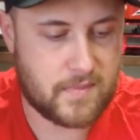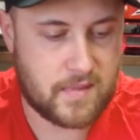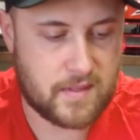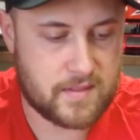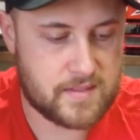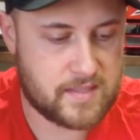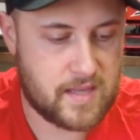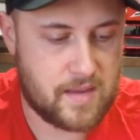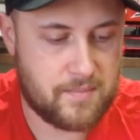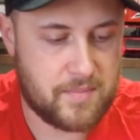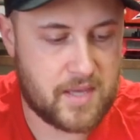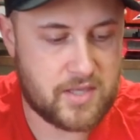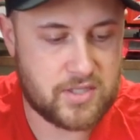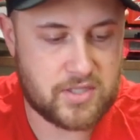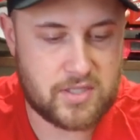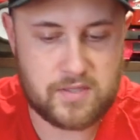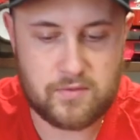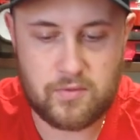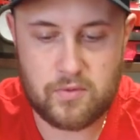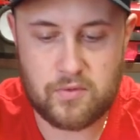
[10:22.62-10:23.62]
Some
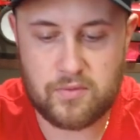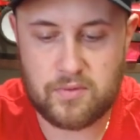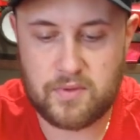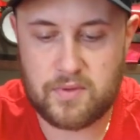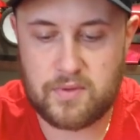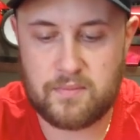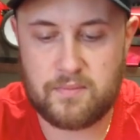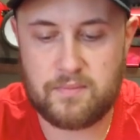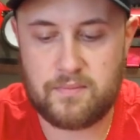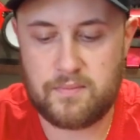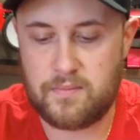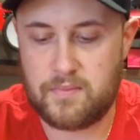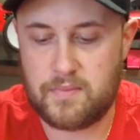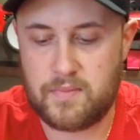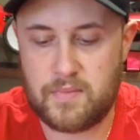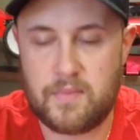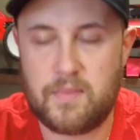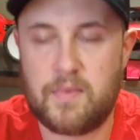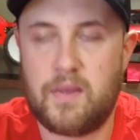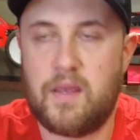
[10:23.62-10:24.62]
engines will
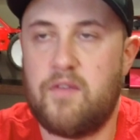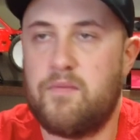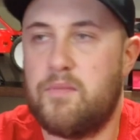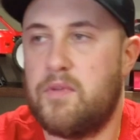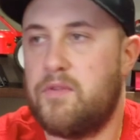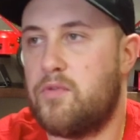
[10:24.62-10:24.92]
give me,